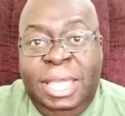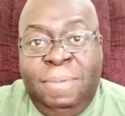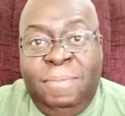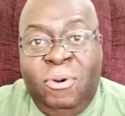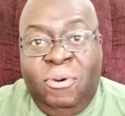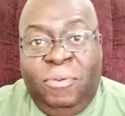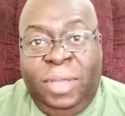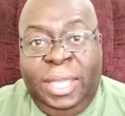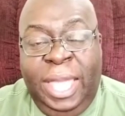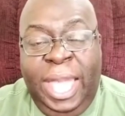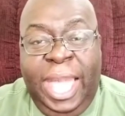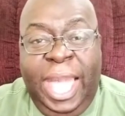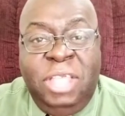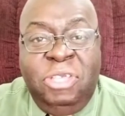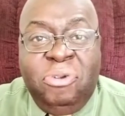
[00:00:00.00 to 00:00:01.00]
Keep moving.
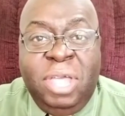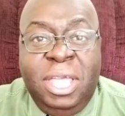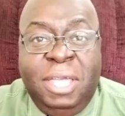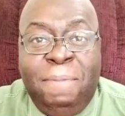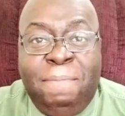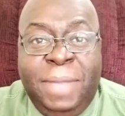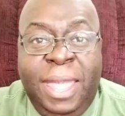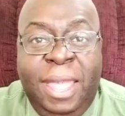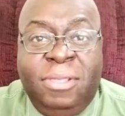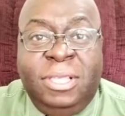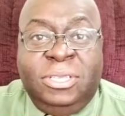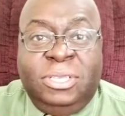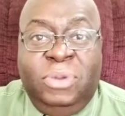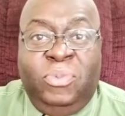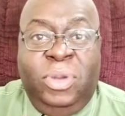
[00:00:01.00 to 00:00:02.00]
And you can compare
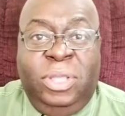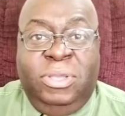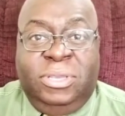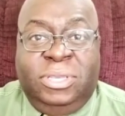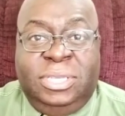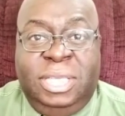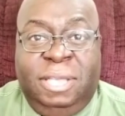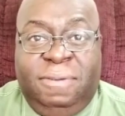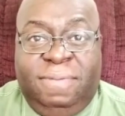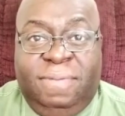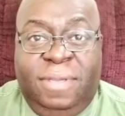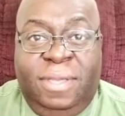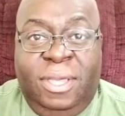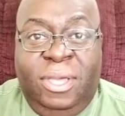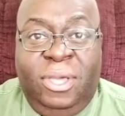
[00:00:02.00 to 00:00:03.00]
this to when you're stiff.
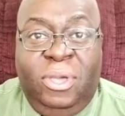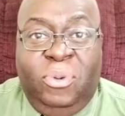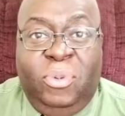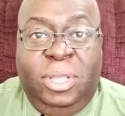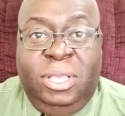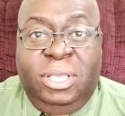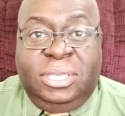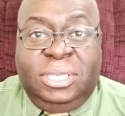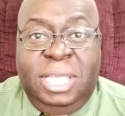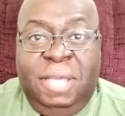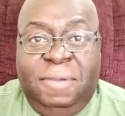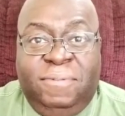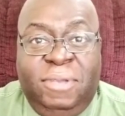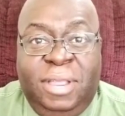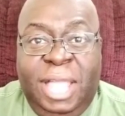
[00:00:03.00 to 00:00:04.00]
When you're
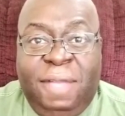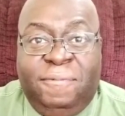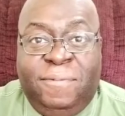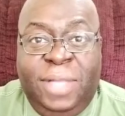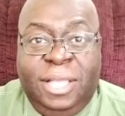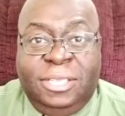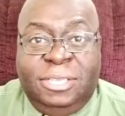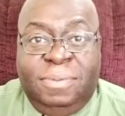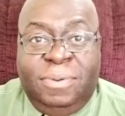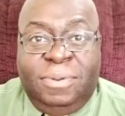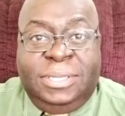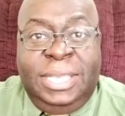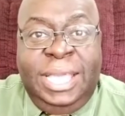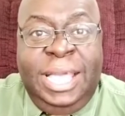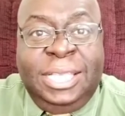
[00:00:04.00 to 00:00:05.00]
stiff, you're not
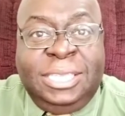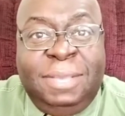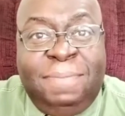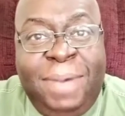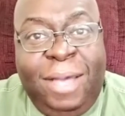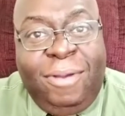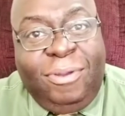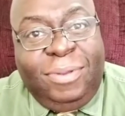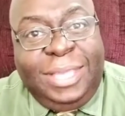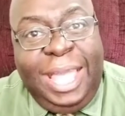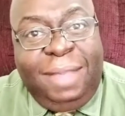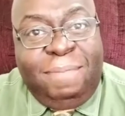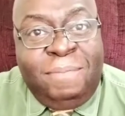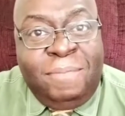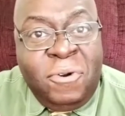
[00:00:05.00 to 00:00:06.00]
flexible. See, it's about
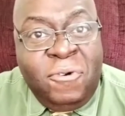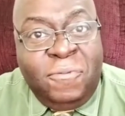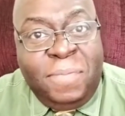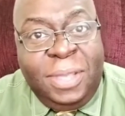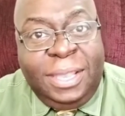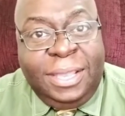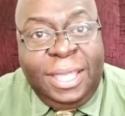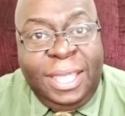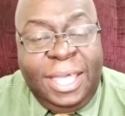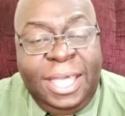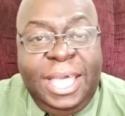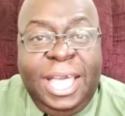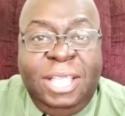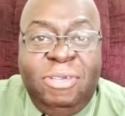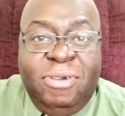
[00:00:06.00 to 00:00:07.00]
that movement.
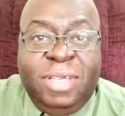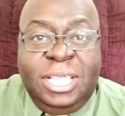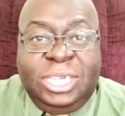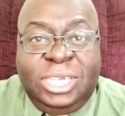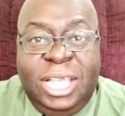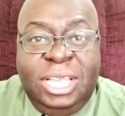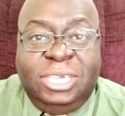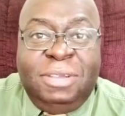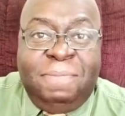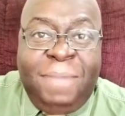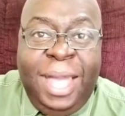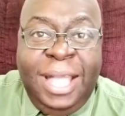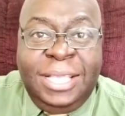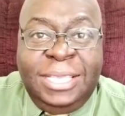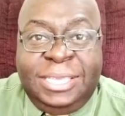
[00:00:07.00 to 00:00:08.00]
And you can change your
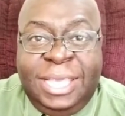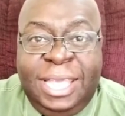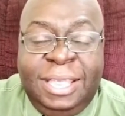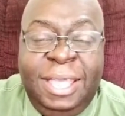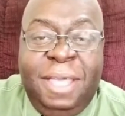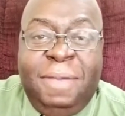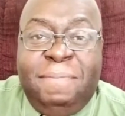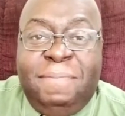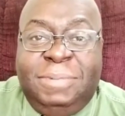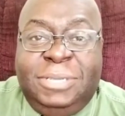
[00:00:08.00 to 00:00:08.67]
mindset